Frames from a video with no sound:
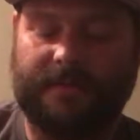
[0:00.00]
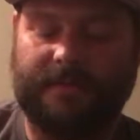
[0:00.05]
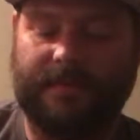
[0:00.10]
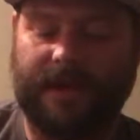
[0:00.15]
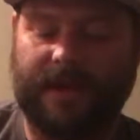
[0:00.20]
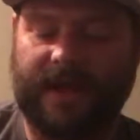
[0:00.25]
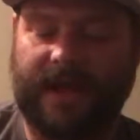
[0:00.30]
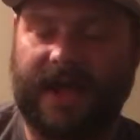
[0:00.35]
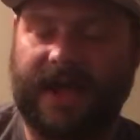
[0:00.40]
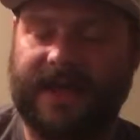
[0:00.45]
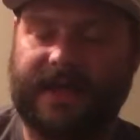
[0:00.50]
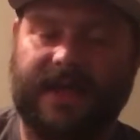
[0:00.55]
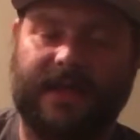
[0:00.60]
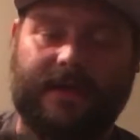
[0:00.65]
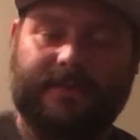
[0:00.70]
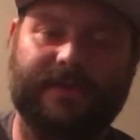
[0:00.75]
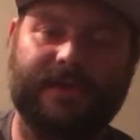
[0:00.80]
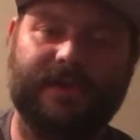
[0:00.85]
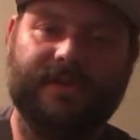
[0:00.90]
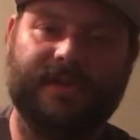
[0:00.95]
but I
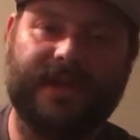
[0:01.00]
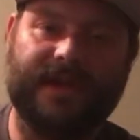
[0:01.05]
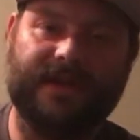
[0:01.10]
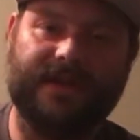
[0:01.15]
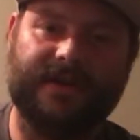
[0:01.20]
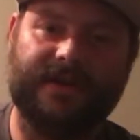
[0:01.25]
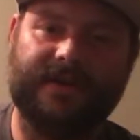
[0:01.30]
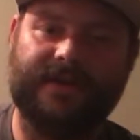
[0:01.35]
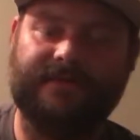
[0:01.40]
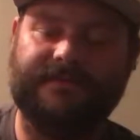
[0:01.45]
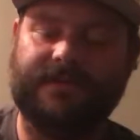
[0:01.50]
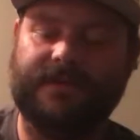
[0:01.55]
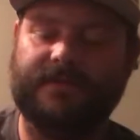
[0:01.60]
emulated it a